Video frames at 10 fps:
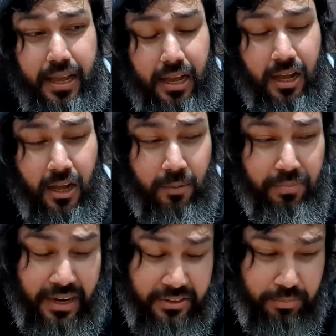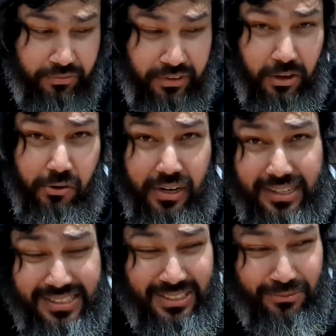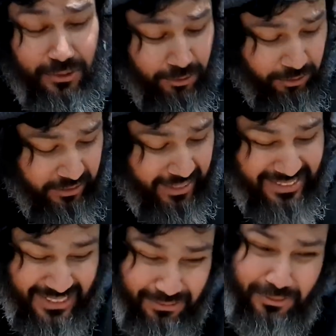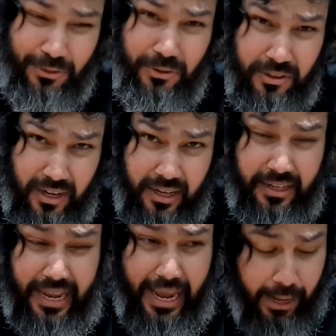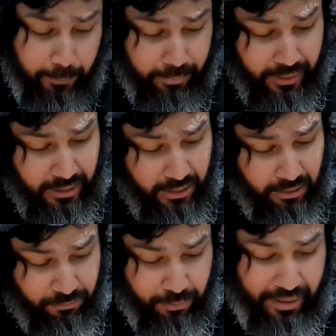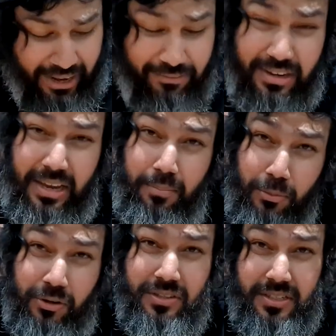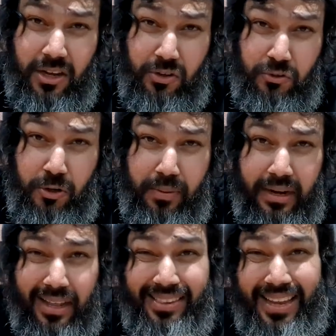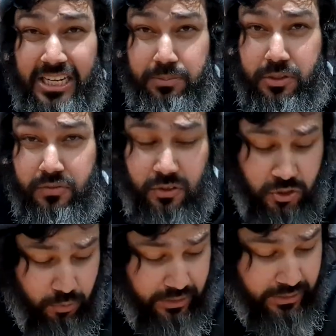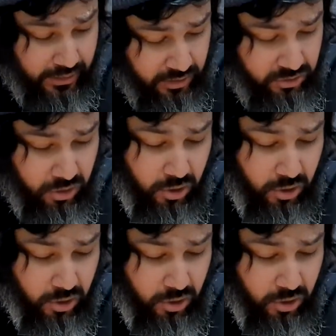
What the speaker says: They had to prevent GoldenEye 64 on the N64 online app from having a modern style control pad like the Xbox version 1 does,